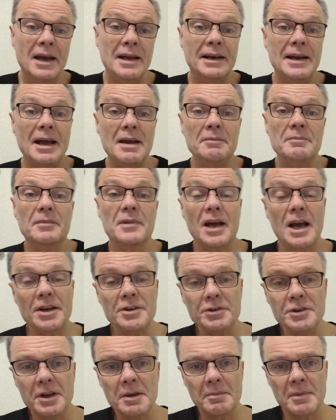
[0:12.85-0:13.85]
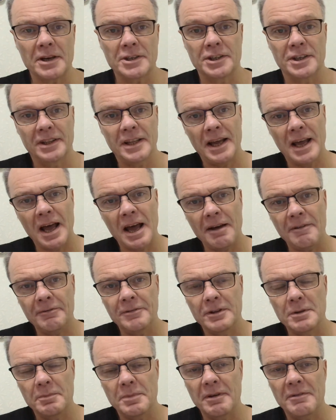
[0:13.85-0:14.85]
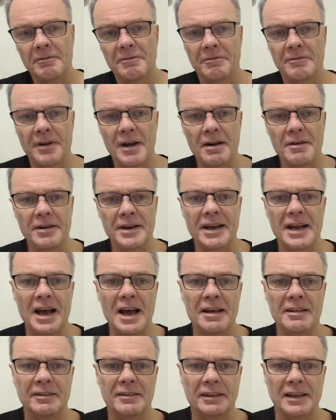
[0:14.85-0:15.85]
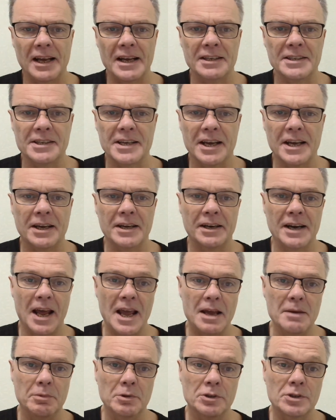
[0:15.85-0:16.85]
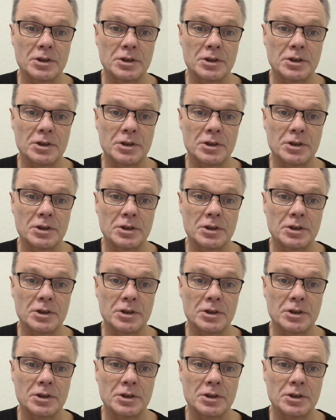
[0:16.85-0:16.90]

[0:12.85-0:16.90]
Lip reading: Now, as you can imagine, they have to be very athletic and able